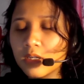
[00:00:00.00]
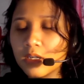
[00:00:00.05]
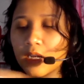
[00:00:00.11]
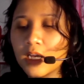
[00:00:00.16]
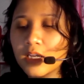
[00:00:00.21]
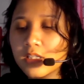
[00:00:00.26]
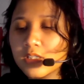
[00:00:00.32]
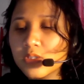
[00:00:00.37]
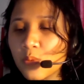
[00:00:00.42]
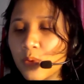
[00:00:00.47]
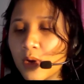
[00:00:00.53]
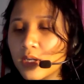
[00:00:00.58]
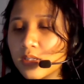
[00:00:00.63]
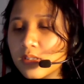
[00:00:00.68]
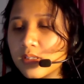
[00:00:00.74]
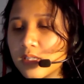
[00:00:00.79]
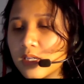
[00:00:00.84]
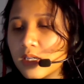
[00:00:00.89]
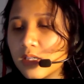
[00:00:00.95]
next
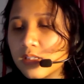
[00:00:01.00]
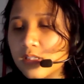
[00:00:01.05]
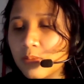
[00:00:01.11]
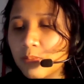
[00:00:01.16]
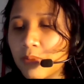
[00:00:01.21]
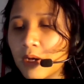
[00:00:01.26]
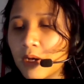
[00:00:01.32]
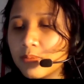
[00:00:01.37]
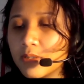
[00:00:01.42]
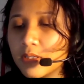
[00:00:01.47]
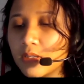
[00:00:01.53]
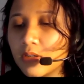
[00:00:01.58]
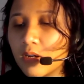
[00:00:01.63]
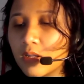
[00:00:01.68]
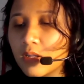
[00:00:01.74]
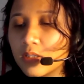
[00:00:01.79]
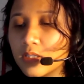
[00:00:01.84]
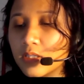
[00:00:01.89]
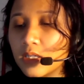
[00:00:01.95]
Wednesday is a public
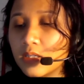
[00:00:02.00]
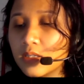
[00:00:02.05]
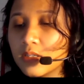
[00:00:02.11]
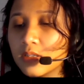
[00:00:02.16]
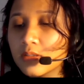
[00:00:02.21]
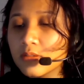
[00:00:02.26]
holiday.